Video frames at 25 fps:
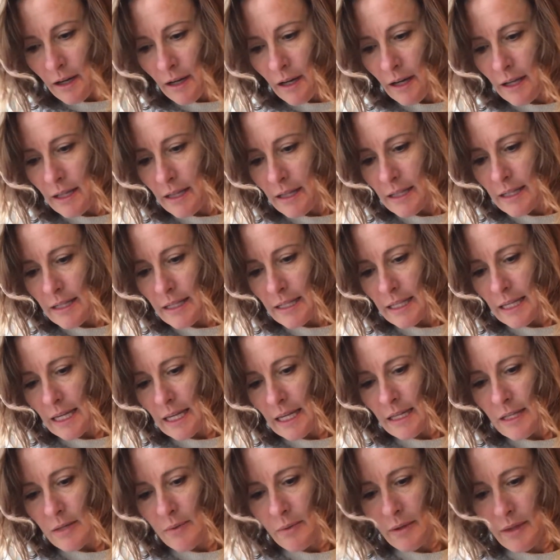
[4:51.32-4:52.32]
the
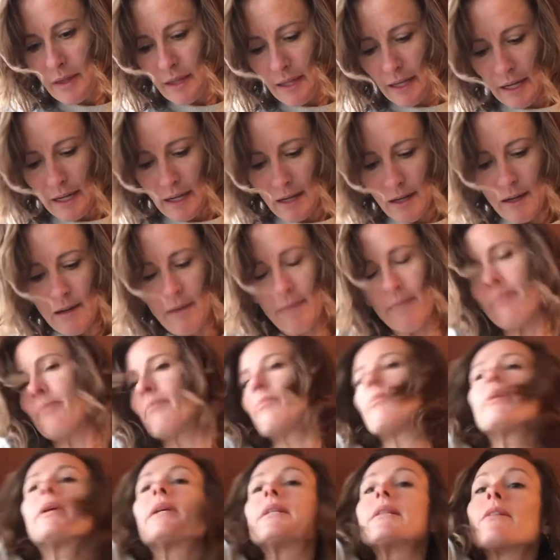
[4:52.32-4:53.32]
seeds with like a
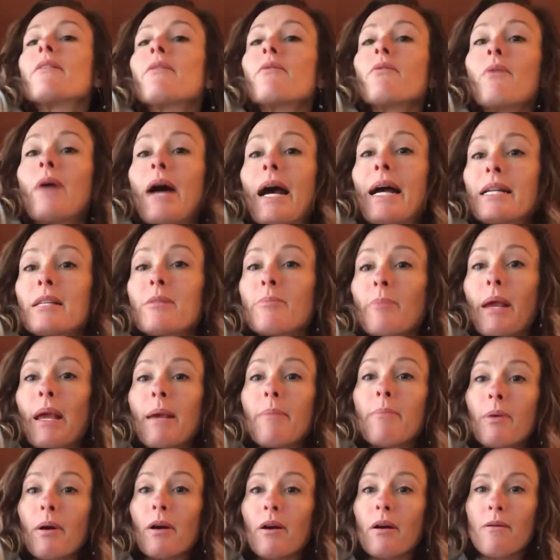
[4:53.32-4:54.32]
piece of wax
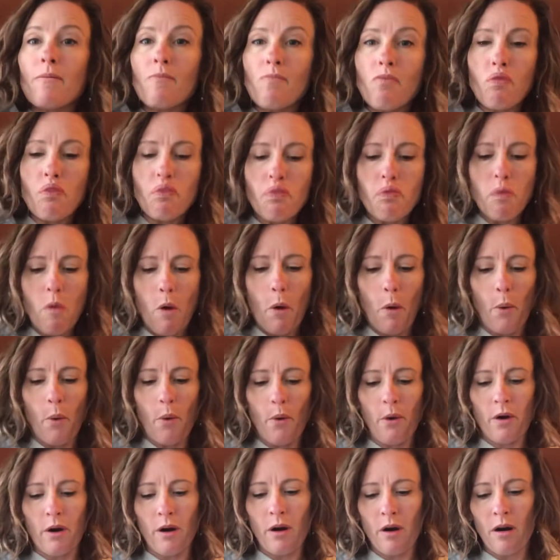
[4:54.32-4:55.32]
paper
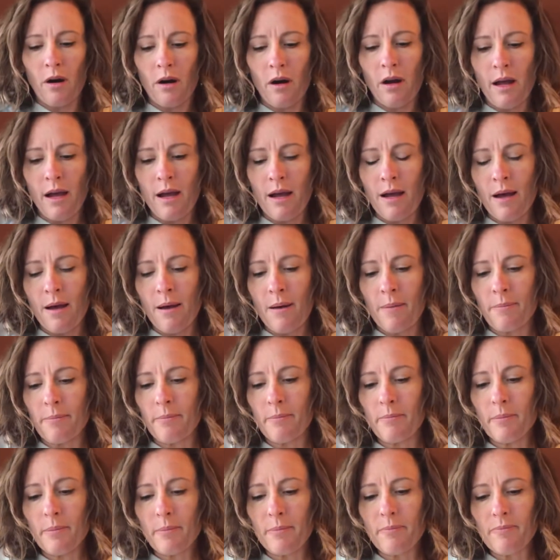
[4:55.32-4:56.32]
or
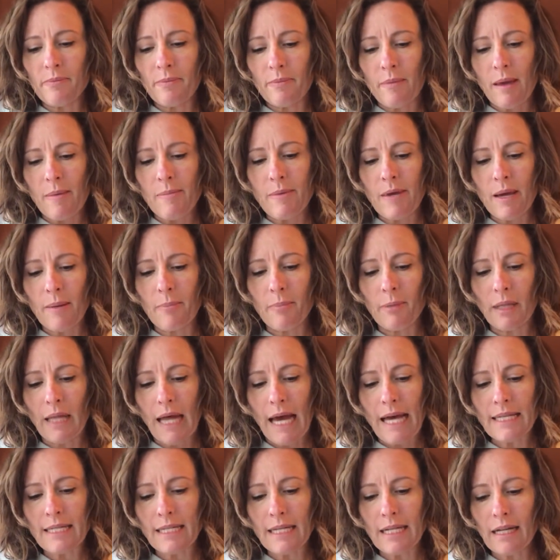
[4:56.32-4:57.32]
maybe a
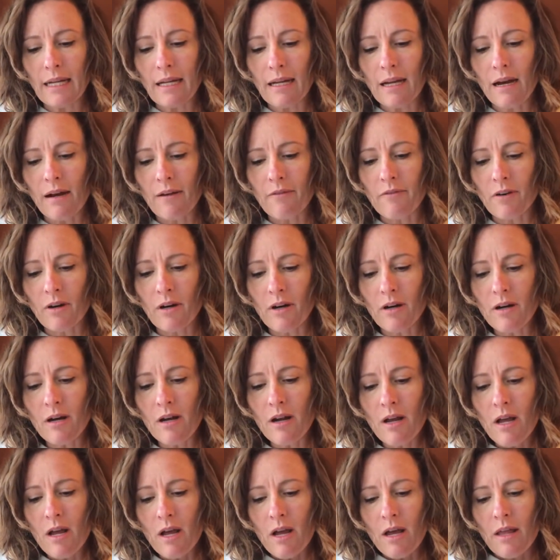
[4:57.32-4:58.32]
plastic cover
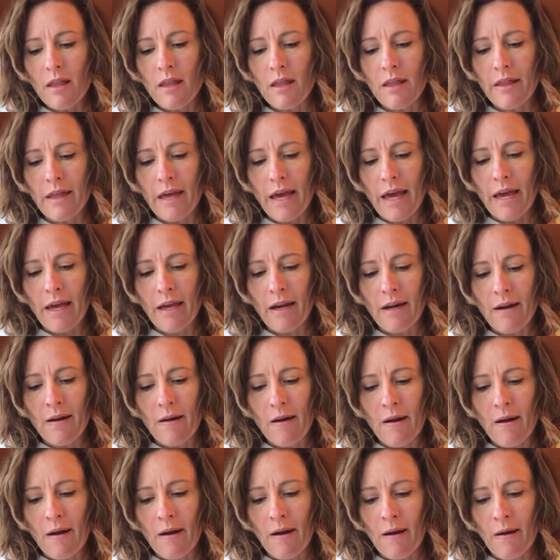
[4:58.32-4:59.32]
that
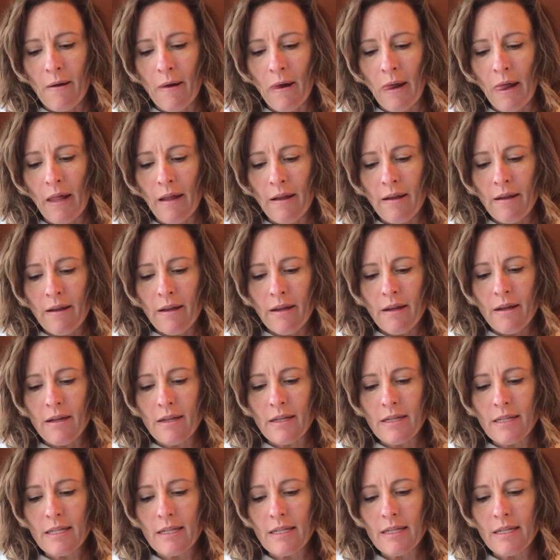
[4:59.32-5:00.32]

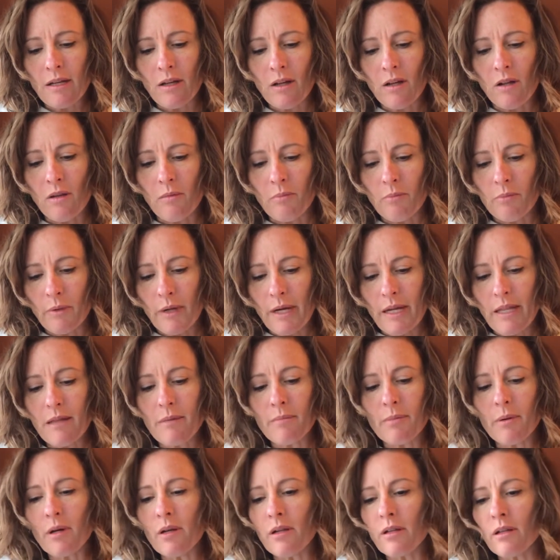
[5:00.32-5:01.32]
is still
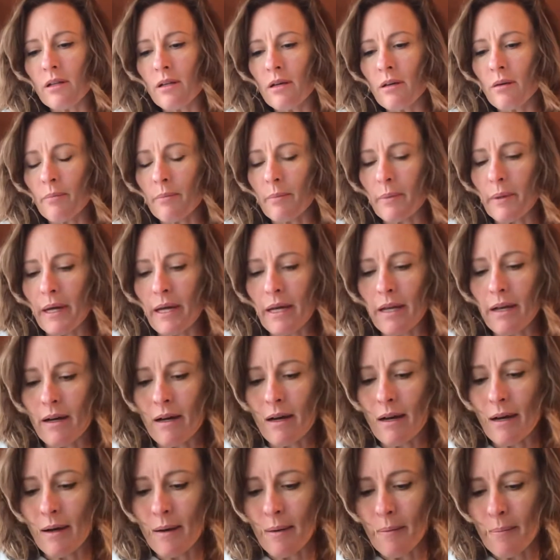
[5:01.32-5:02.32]
breathable, but
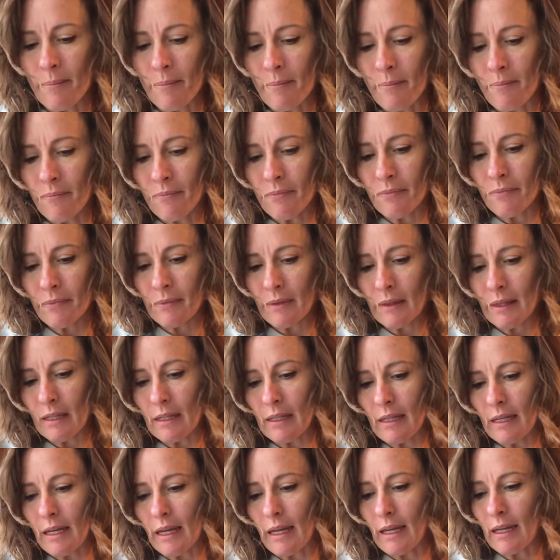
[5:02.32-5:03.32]

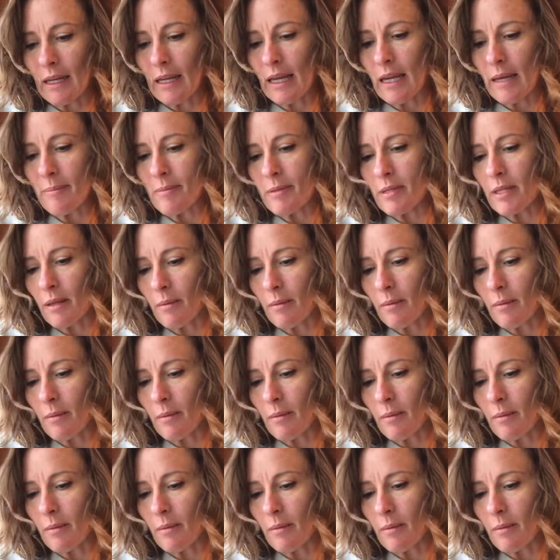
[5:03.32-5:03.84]
it keeps the